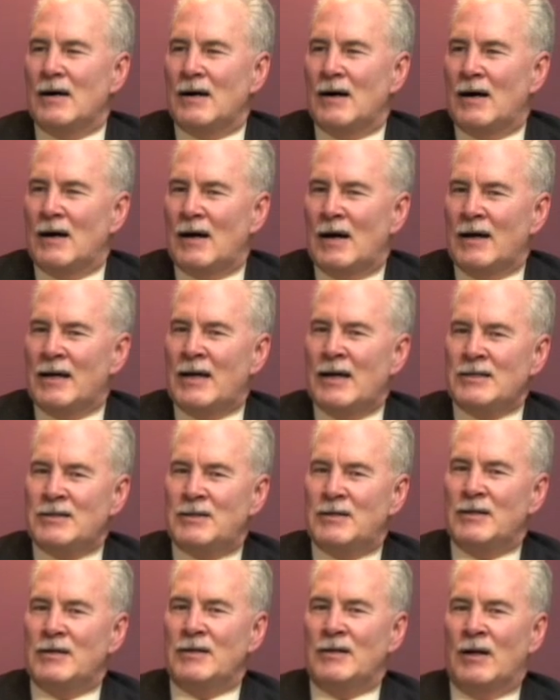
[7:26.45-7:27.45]
I
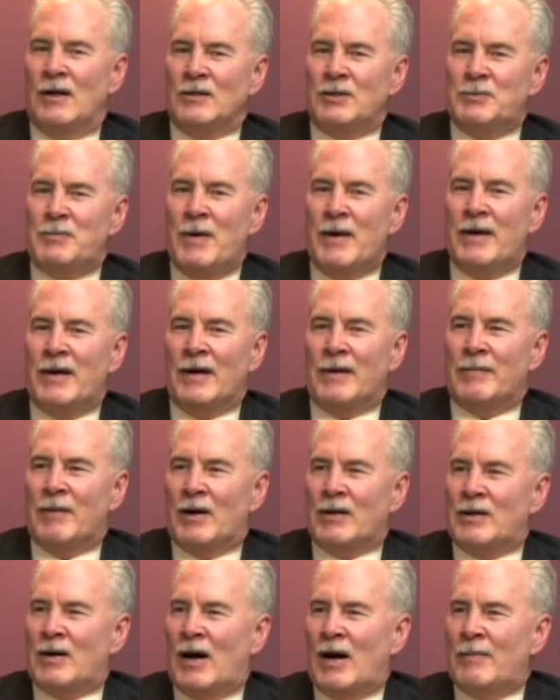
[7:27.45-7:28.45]
guess, speaking
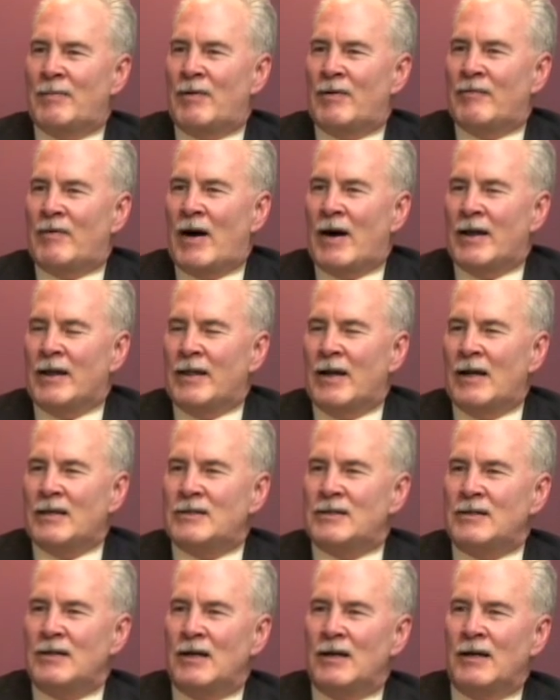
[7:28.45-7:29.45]
about God providing,
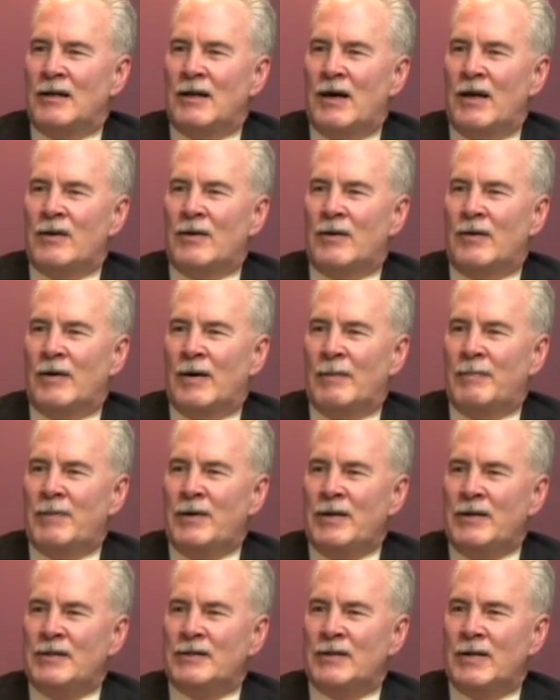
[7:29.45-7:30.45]
that's another
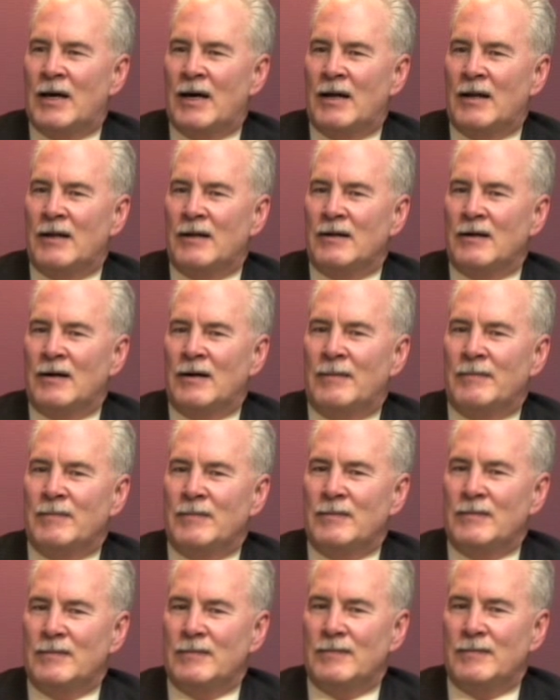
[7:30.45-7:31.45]
piece that
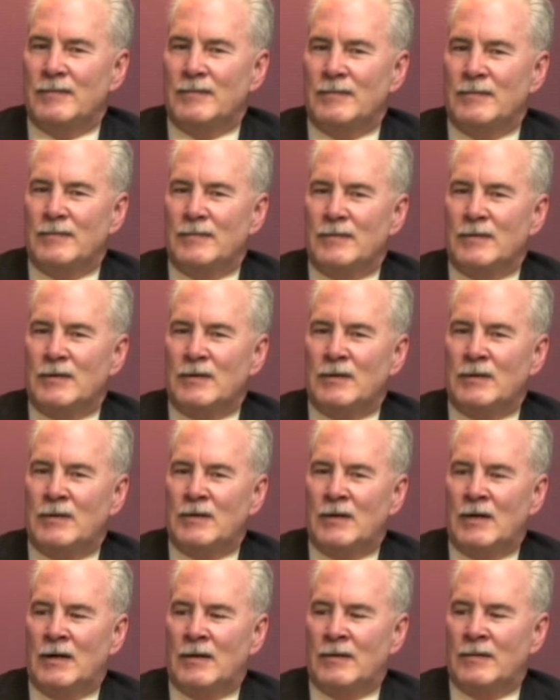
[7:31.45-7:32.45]

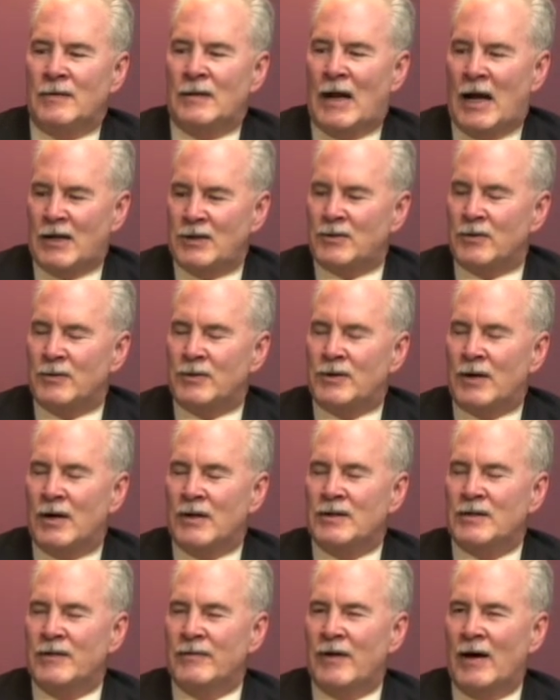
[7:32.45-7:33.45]
natural
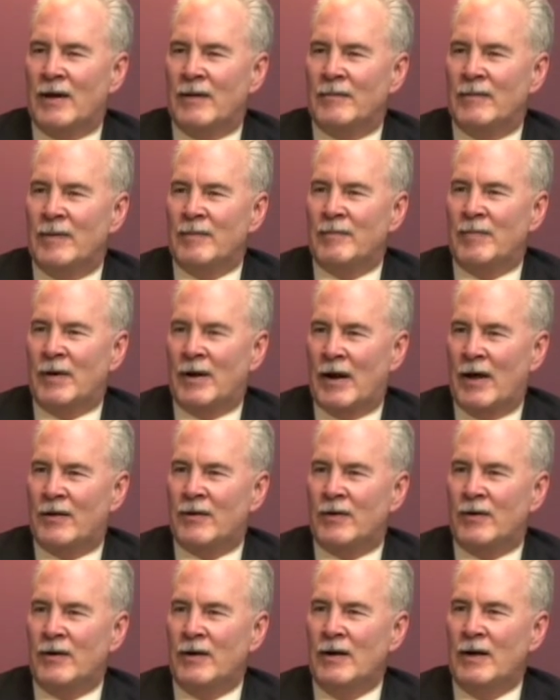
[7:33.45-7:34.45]
church development, but
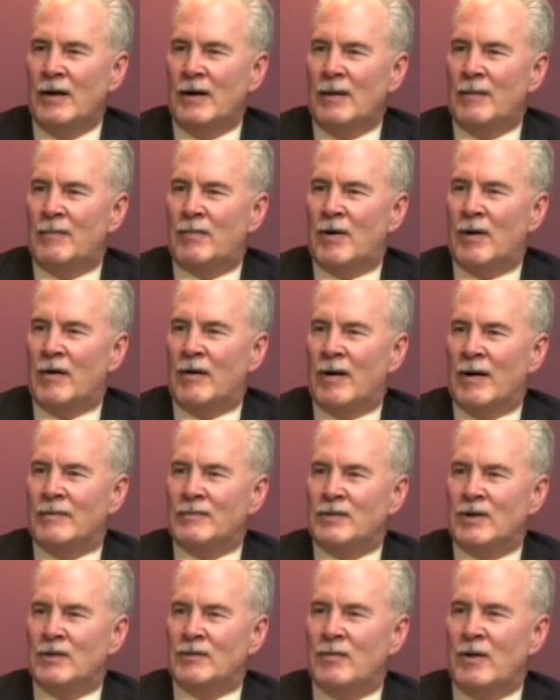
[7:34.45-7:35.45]
other
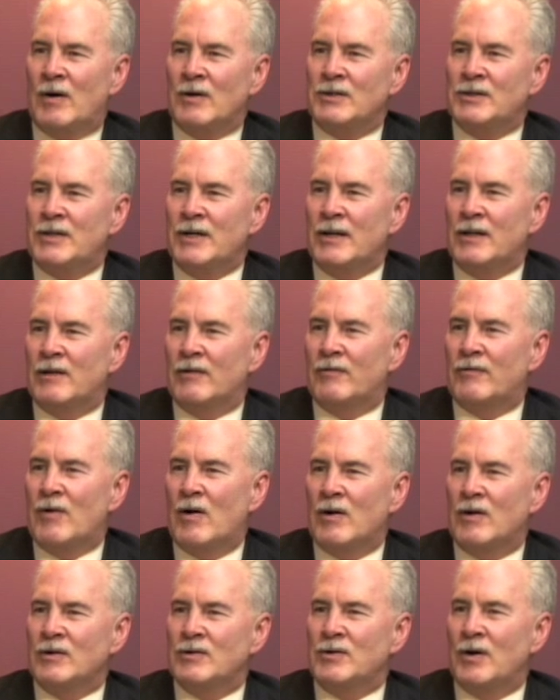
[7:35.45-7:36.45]
programs as well, seek to
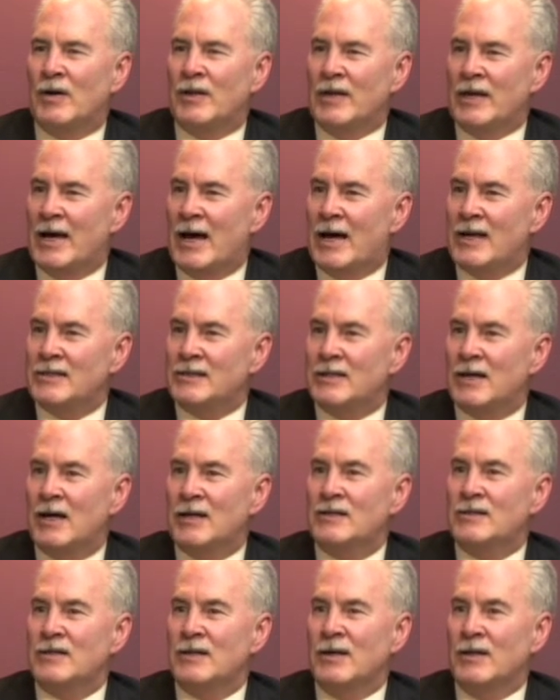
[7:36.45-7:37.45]
focus on the
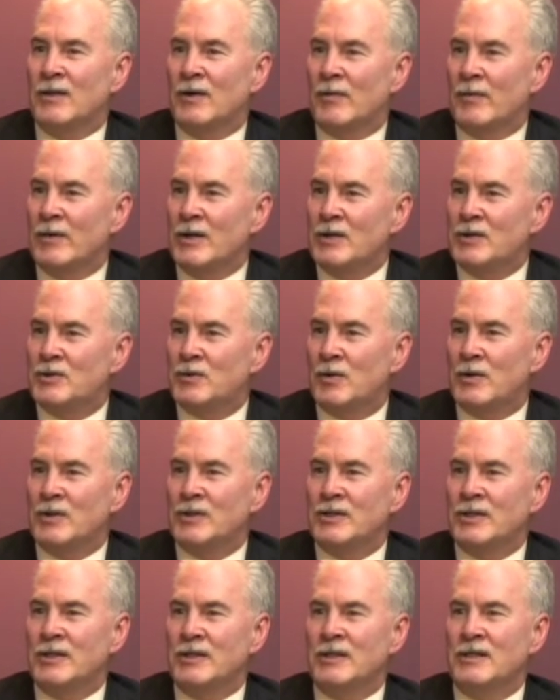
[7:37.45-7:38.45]
assets and the
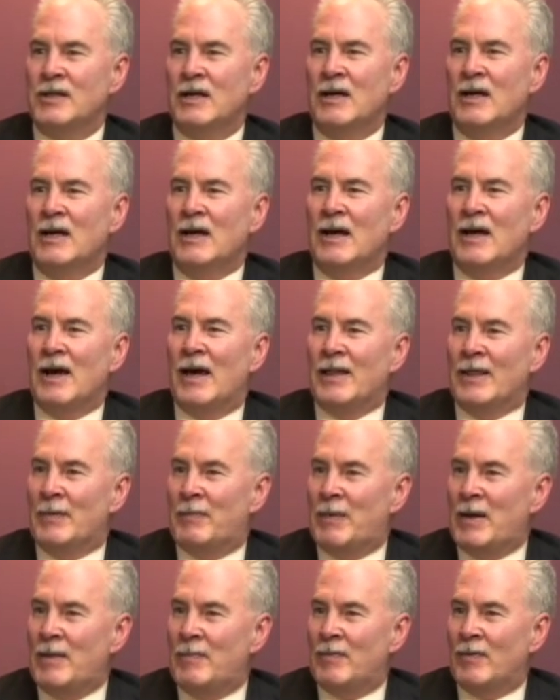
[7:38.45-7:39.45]
resources and the
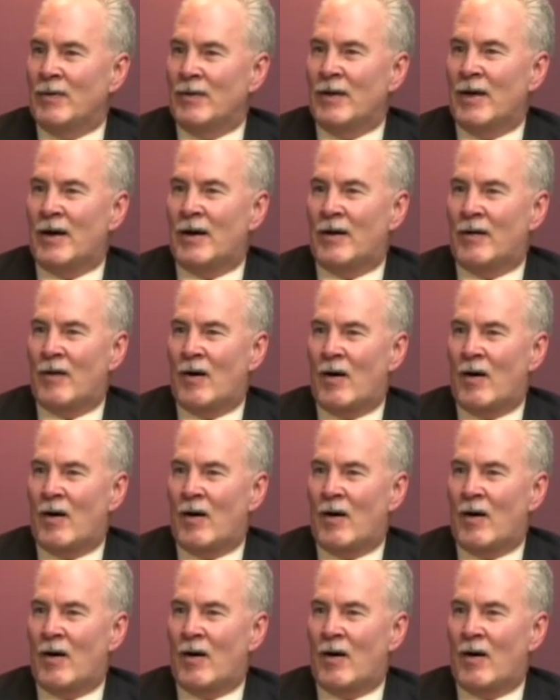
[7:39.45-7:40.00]
people that are